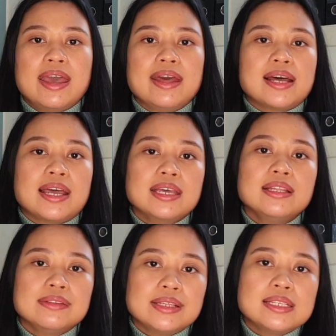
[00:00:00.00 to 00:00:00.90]
And I
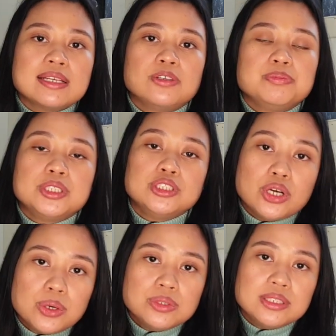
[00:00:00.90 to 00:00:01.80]
can link down
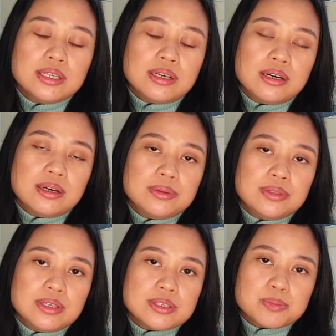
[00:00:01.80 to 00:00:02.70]
below
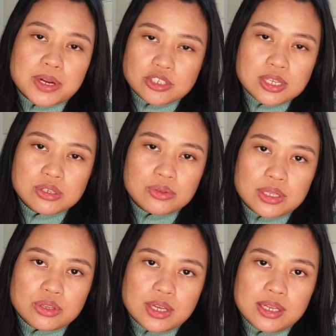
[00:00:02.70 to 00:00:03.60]
the spreadsheet so
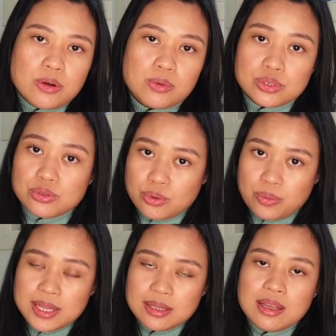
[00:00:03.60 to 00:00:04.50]
that you can also
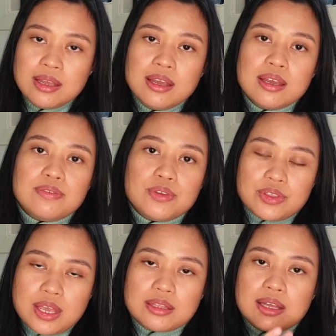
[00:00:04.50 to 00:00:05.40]
do it if
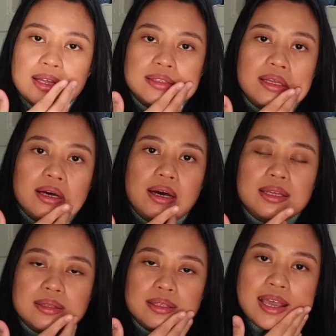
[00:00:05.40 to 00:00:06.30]
you think that
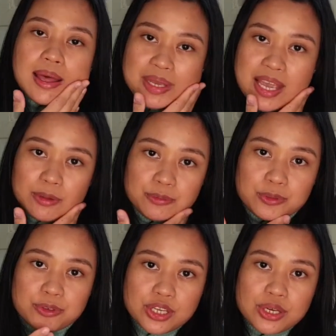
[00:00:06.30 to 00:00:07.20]
it can be helpful for